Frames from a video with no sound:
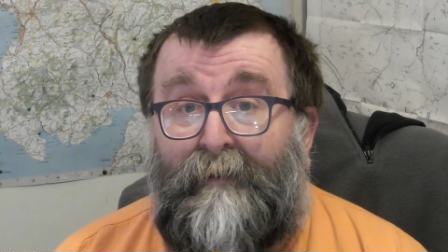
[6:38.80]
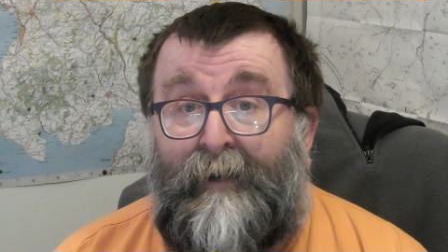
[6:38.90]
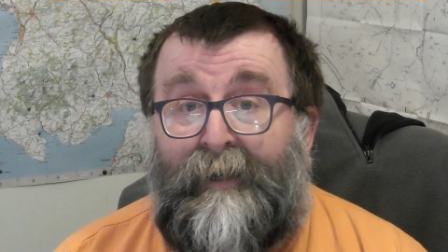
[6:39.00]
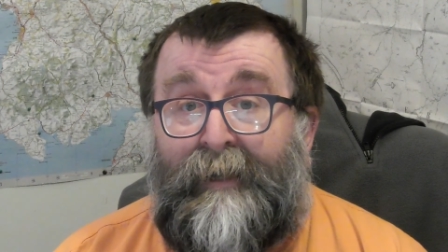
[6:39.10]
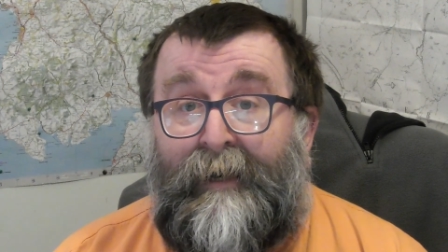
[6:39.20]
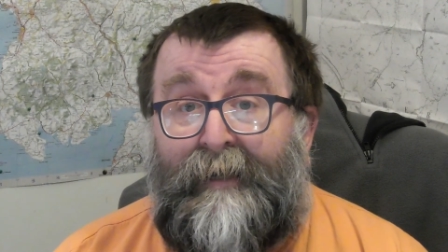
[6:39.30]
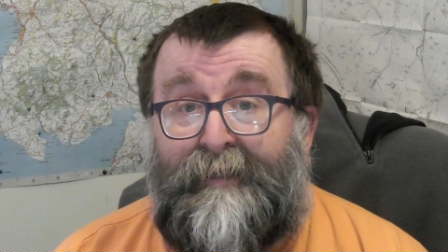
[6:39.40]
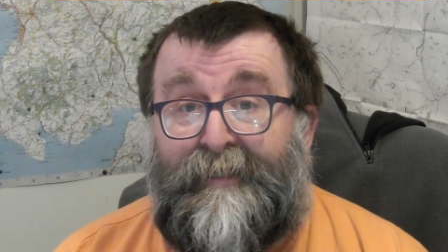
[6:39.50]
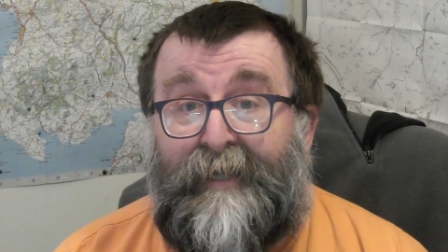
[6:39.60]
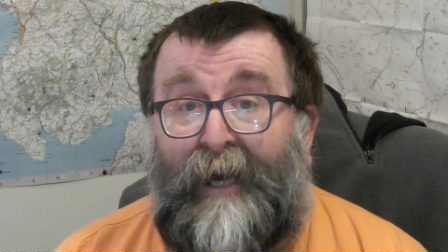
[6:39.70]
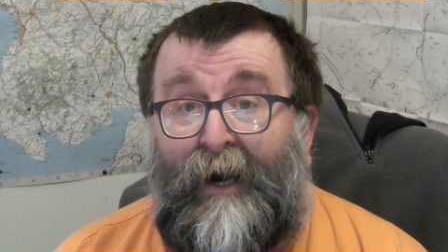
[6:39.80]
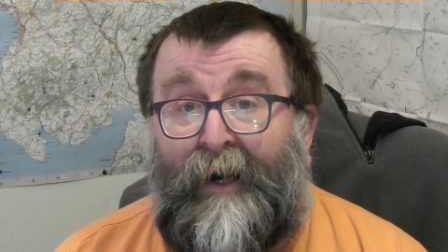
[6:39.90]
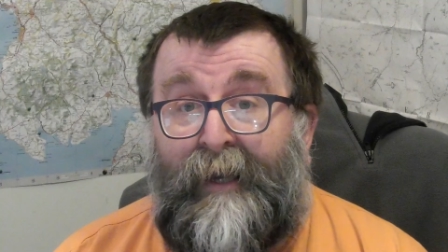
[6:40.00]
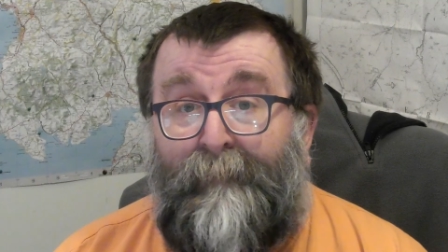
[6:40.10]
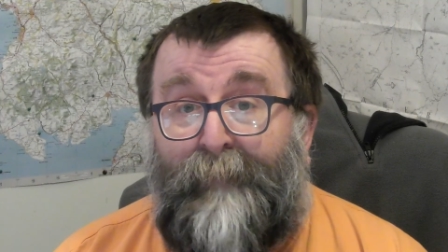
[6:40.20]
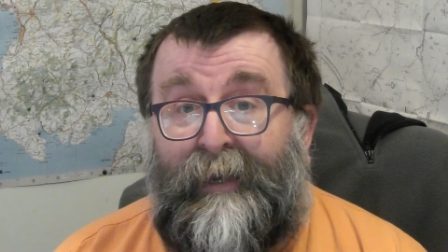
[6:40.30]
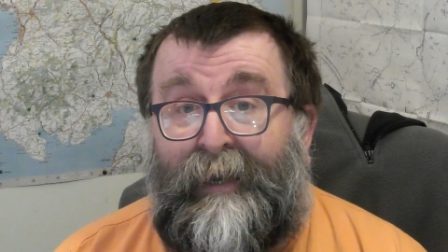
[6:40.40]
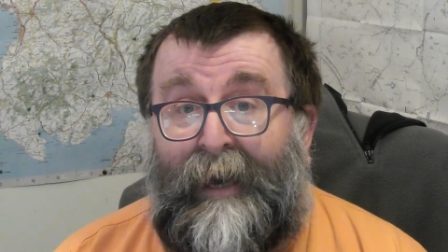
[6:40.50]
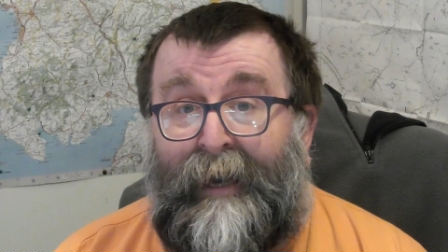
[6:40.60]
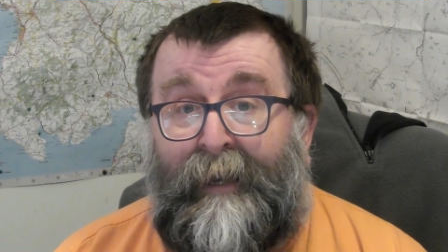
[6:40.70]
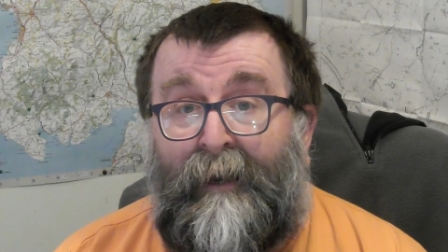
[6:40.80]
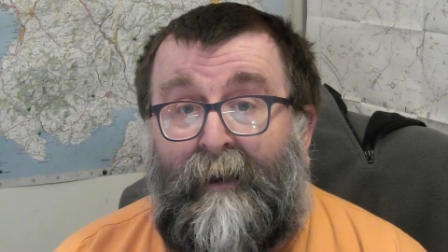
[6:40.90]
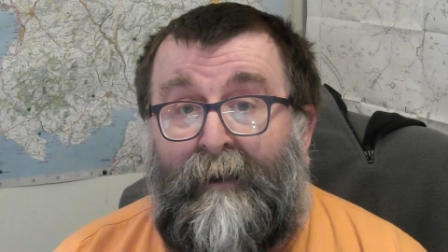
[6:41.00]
Right? CIPA.